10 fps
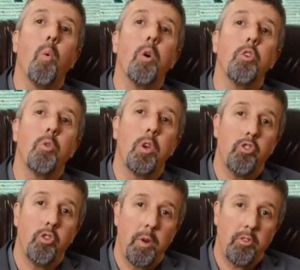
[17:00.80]
When you
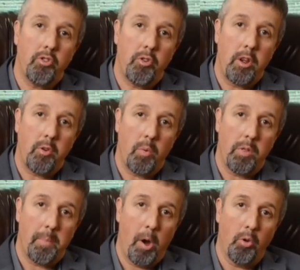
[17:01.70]
get your registration with
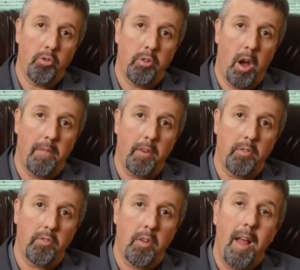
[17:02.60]
the post
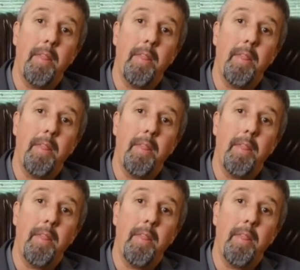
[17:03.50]
office,